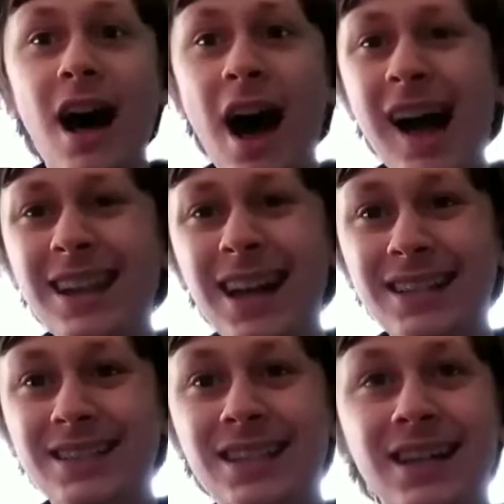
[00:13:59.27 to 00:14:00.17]
I
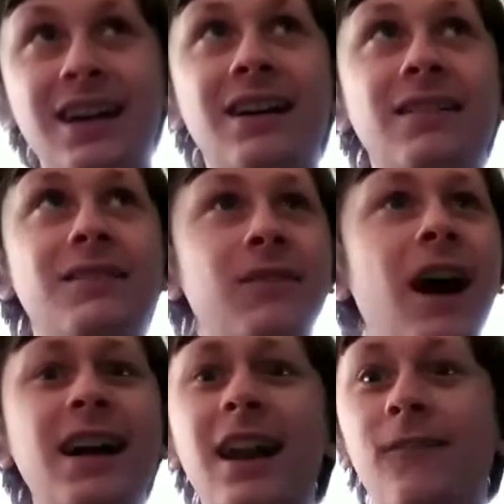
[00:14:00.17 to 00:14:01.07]

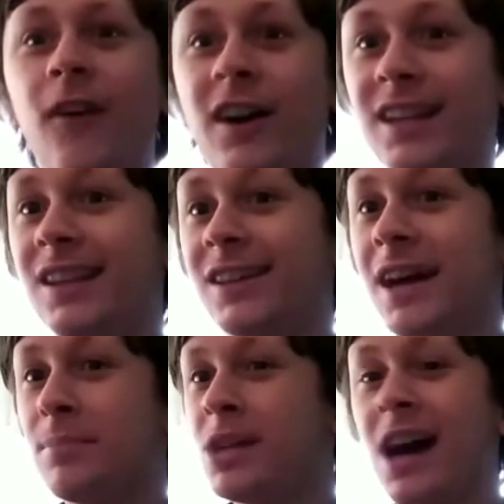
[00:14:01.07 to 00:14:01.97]
gotta fucking look
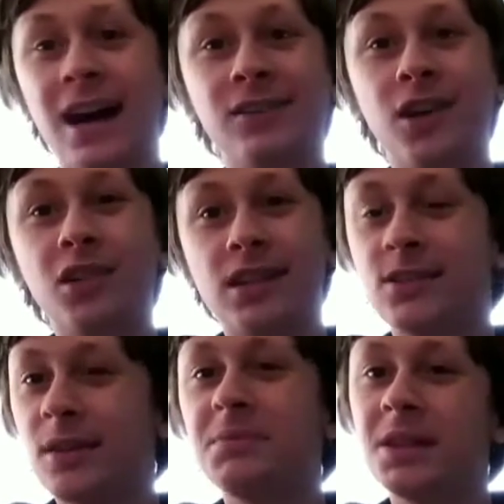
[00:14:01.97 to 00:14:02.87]
up the guy who wrote the
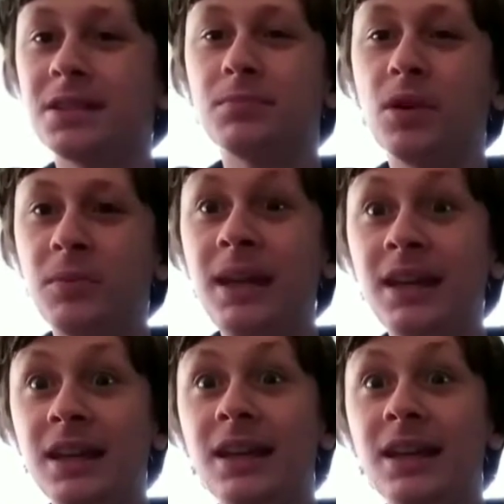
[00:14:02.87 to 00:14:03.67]
script of this movie,